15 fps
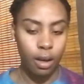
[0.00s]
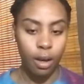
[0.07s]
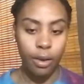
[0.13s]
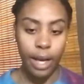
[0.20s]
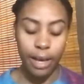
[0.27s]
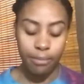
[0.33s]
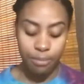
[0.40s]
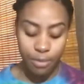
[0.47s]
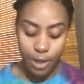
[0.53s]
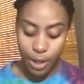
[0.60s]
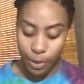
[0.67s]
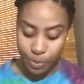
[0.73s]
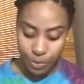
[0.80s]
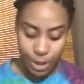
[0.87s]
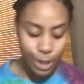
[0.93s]
Okay,
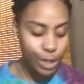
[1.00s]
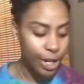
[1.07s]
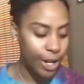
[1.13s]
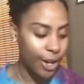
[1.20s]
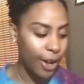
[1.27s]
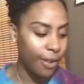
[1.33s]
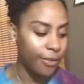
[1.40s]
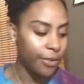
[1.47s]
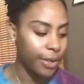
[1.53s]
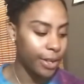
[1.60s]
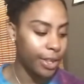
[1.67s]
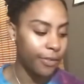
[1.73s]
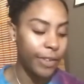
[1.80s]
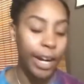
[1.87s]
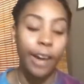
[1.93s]
so to start off,
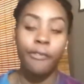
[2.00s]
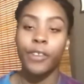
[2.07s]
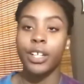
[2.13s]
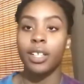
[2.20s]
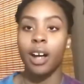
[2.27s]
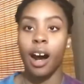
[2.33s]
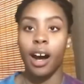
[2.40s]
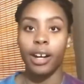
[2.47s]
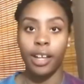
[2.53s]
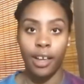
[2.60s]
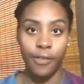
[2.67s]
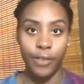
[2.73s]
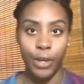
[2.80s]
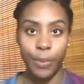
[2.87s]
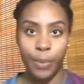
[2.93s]
the very first card
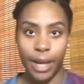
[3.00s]
of your